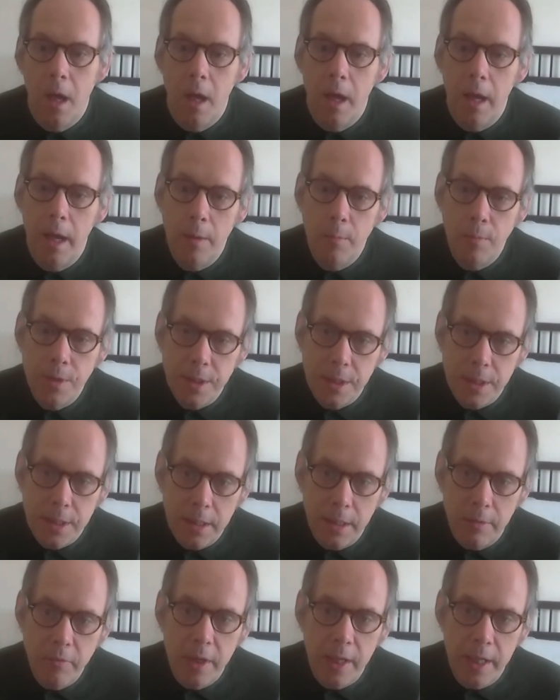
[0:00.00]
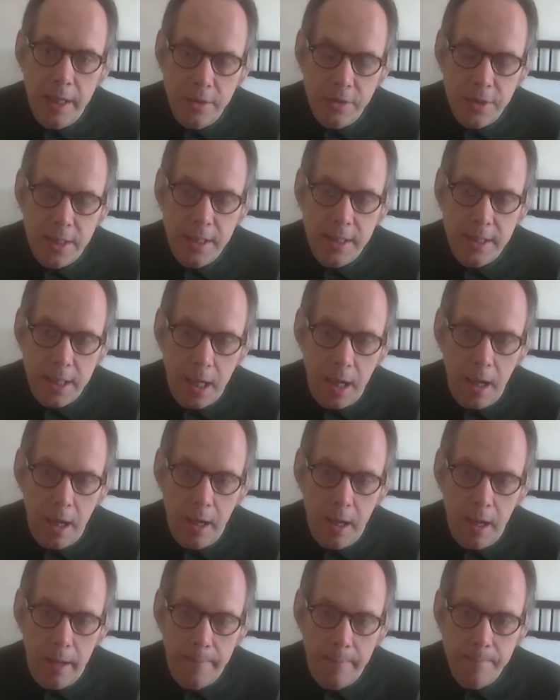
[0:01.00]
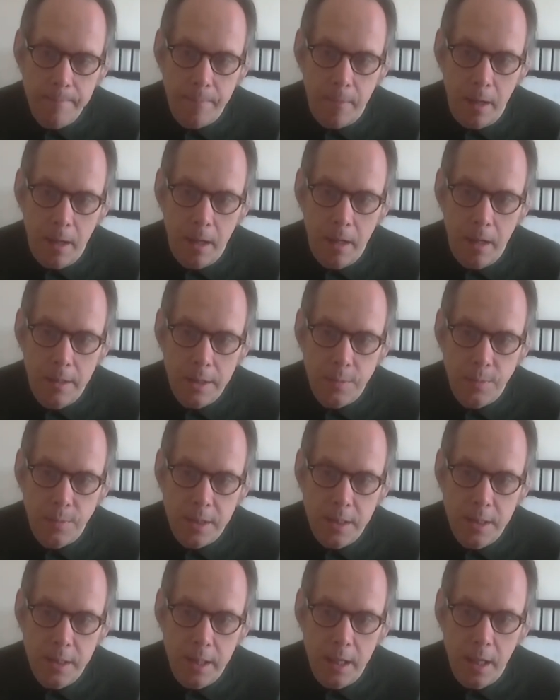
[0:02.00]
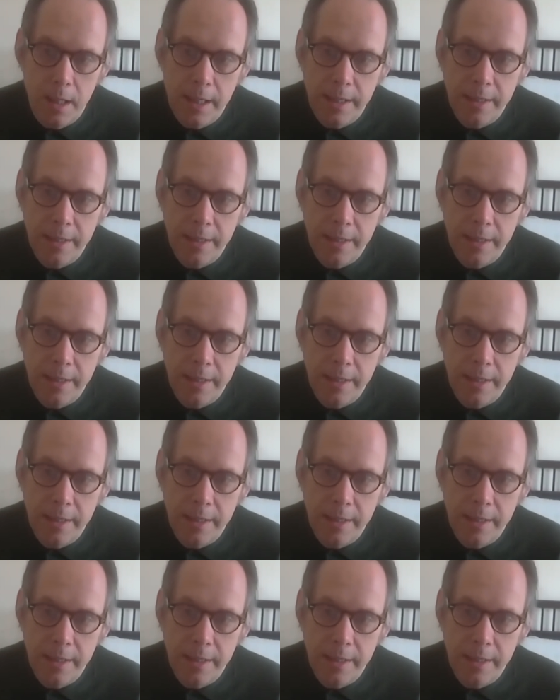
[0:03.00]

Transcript: it was a really interesting time. This was in the early